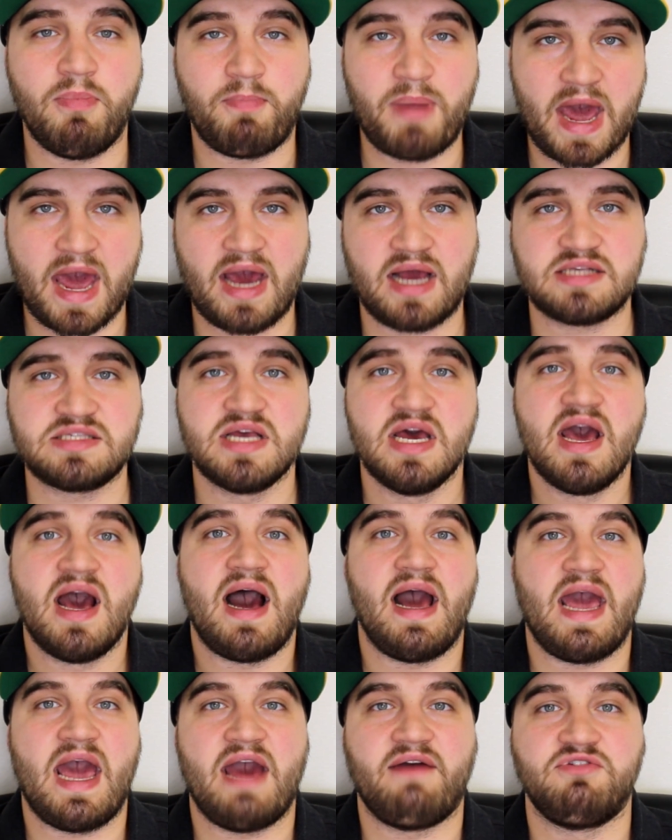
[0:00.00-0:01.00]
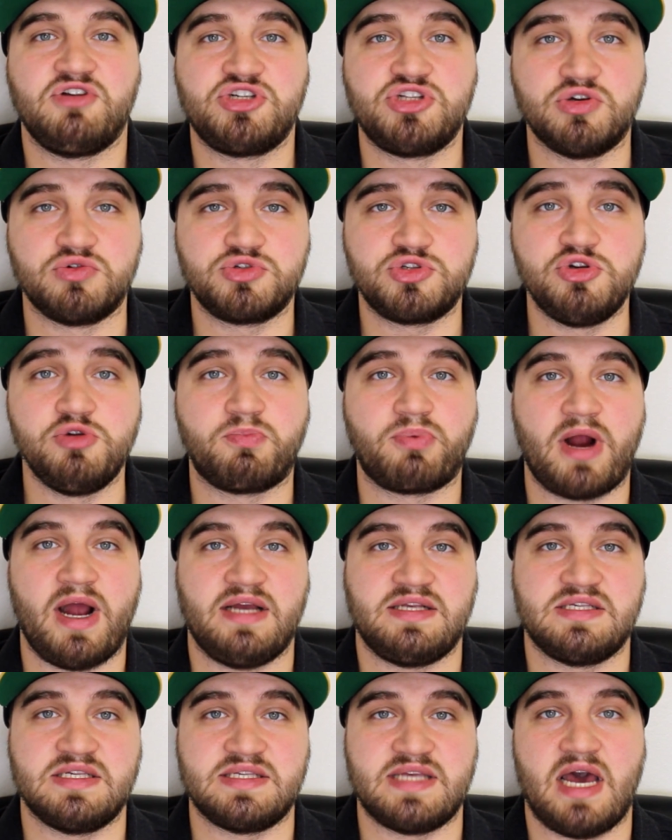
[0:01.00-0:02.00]
packs, I average those 2
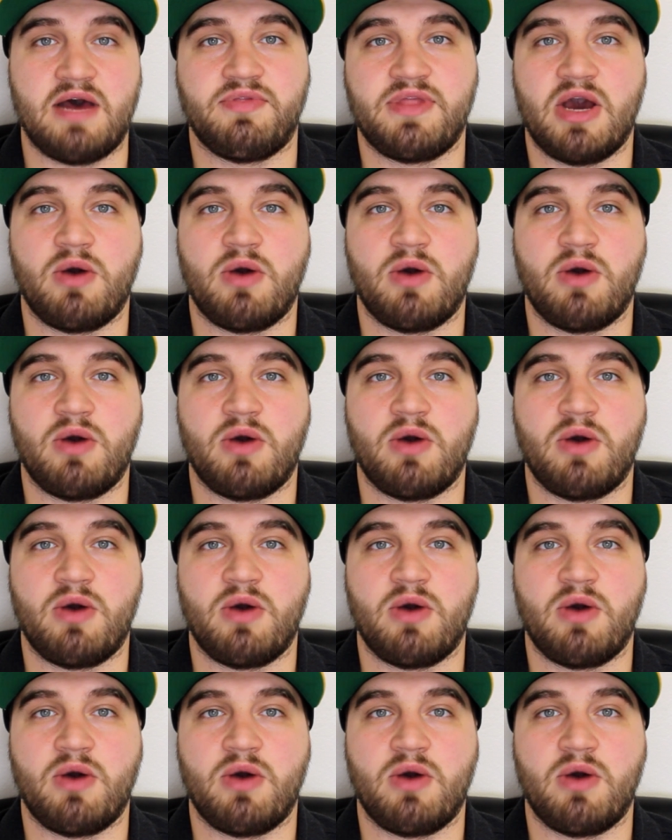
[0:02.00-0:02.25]
prices out.